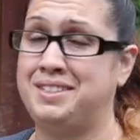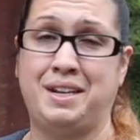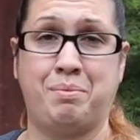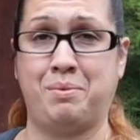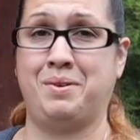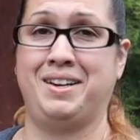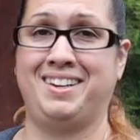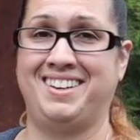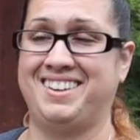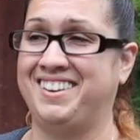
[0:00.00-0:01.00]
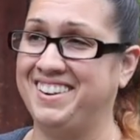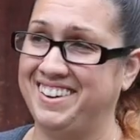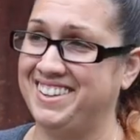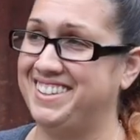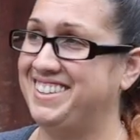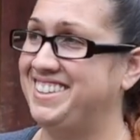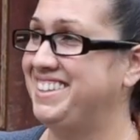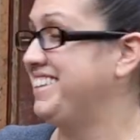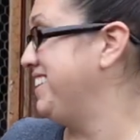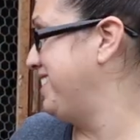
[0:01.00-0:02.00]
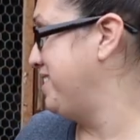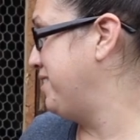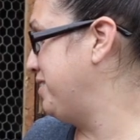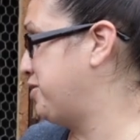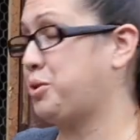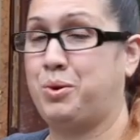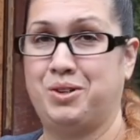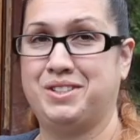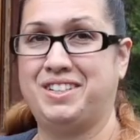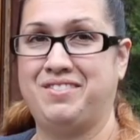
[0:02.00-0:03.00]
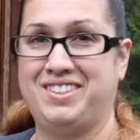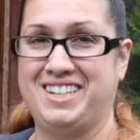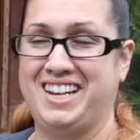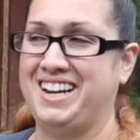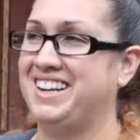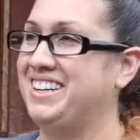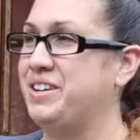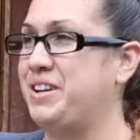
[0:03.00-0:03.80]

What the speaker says: step 1 in our chores of the day.